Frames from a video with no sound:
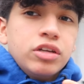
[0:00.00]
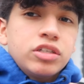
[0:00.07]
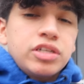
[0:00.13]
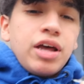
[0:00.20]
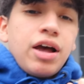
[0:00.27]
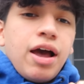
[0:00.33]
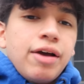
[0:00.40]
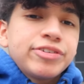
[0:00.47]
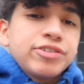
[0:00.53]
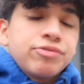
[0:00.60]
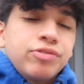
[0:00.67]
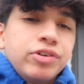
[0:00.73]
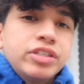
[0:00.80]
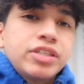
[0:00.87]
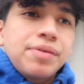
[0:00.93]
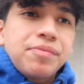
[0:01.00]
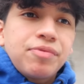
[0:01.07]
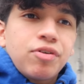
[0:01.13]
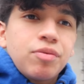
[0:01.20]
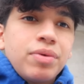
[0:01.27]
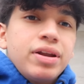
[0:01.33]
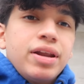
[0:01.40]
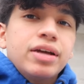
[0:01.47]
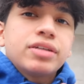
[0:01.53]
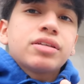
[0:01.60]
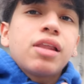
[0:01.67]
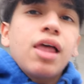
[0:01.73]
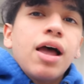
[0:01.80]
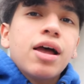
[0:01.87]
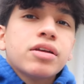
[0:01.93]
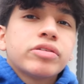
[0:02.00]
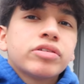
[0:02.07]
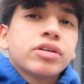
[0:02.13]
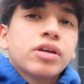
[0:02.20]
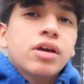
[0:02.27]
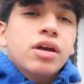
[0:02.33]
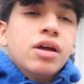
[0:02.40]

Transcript: So now I have some free time for my next class.